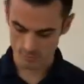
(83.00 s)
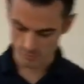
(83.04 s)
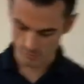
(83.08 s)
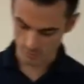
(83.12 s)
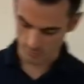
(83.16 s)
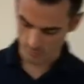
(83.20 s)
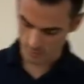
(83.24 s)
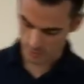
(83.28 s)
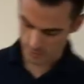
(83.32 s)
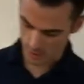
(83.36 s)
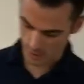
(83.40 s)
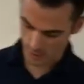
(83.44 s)
of
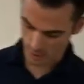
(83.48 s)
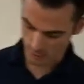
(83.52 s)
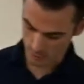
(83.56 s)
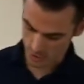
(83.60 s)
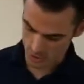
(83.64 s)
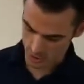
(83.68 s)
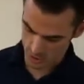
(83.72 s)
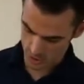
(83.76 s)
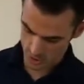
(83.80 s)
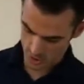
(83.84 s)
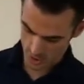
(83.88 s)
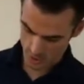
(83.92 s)
everything, let me
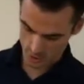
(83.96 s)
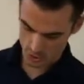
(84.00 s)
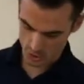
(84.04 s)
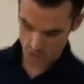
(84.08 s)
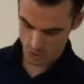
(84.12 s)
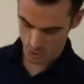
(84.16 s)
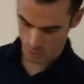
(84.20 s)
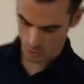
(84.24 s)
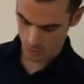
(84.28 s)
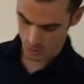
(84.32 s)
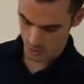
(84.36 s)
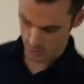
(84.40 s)
just kind of
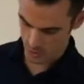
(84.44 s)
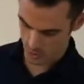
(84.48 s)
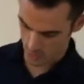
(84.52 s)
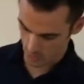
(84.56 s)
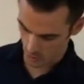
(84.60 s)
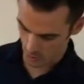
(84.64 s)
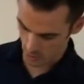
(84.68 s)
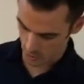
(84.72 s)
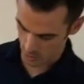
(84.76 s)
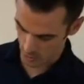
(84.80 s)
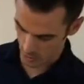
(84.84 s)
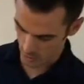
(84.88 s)
show you the
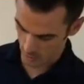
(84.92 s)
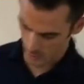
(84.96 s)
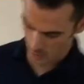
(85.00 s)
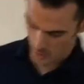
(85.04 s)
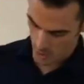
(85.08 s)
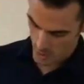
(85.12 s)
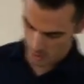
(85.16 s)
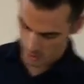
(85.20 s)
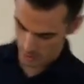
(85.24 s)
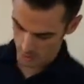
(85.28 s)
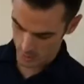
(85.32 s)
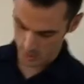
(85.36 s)
structure.
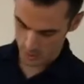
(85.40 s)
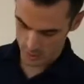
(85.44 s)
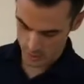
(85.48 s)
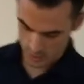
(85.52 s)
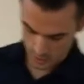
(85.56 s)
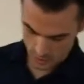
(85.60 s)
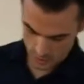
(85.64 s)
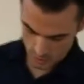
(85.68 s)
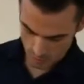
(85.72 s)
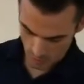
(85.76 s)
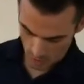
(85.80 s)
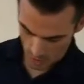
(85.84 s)
So this is
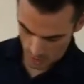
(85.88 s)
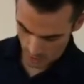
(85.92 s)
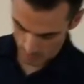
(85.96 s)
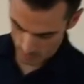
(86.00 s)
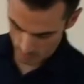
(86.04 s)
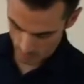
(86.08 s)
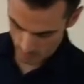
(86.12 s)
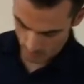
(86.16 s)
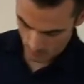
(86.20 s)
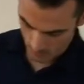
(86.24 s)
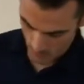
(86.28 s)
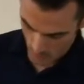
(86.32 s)
the spine,
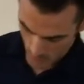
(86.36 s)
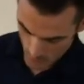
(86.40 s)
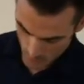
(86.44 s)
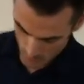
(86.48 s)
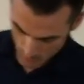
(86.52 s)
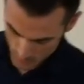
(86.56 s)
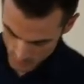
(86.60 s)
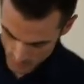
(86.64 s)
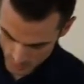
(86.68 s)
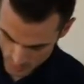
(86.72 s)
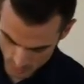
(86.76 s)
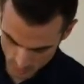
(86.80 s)

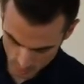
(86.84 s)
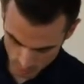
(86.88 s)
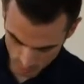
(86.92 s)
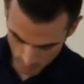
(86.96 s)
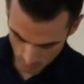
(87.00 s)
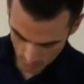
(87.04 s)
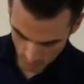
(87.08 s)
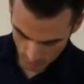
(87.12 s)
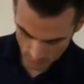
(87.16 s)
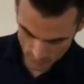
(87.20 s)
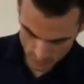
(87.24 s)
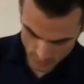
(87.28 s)
this is the
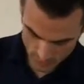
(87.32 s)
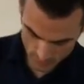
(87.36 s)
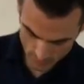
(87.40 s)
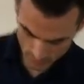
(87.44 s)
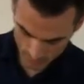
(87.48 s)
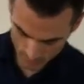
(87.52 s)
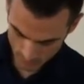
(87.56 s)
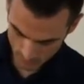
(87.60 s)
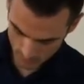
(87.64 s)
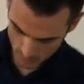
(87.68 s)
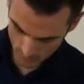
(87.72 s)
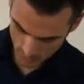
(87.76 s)
pelvis.
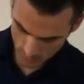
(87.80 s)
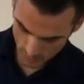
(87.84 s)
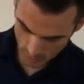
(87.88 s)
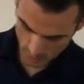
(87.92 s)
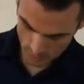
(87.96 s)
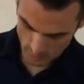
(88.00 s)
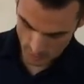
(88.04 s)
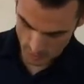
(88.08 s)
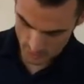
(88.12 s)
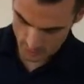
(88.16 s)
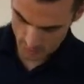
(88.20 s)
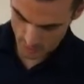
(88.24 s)

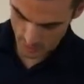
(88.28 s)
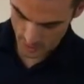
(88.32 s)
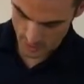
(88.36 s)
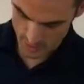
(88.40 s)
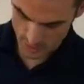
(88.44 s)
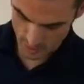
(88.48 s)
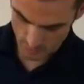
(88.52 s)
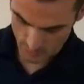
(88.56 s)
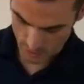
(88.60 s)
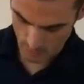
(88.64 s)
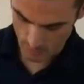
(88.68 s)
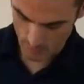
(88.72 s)
Okay, this
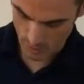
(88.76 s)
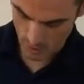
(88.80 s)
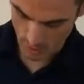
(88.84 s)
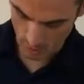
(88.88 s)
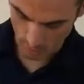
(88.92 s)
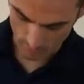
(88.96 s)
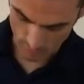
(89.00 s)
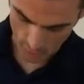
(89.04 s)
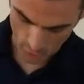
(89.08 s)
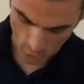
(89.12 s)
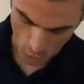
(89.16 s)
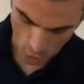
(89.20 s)
makes up the
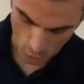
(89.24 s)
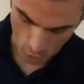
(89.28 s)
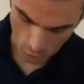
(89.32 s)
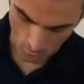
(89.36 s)
pelvic